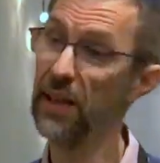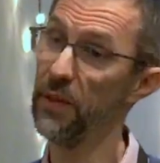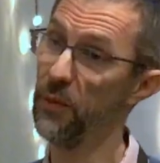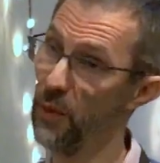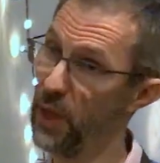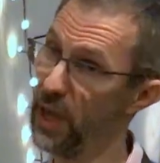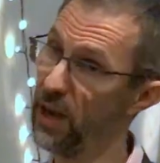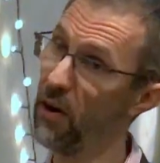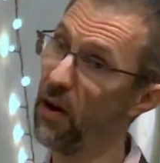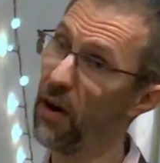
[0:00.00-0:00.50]

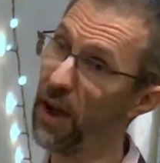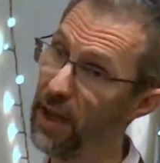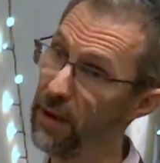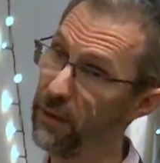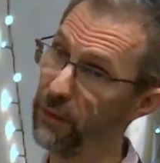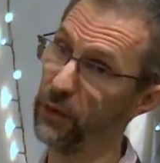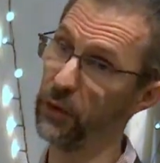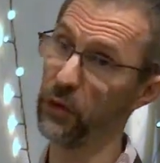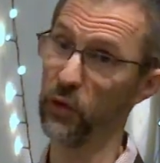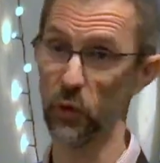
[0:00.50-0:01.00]
then our
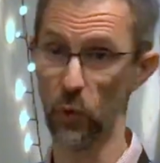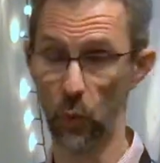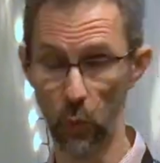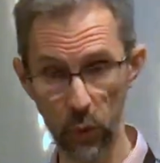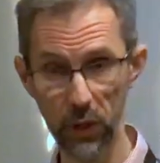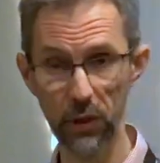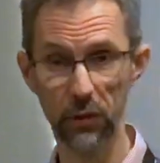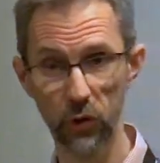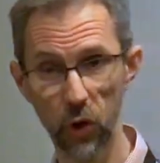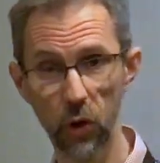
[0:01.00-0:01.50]
efforts
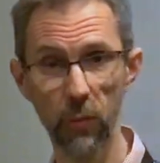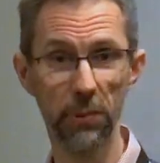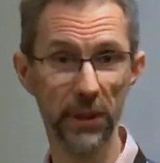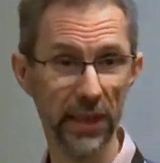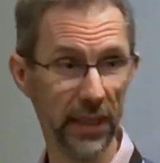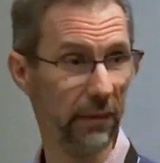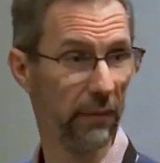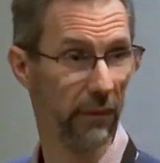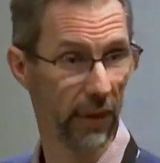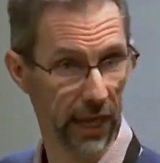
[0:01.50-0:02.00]
will not
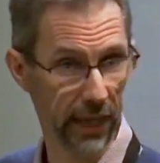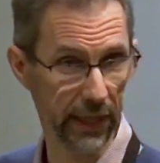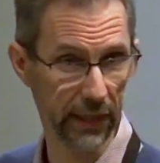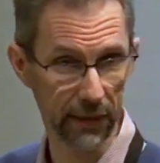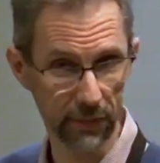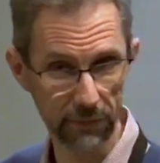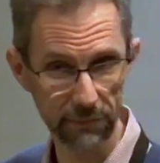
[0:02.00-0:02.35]
be in vain.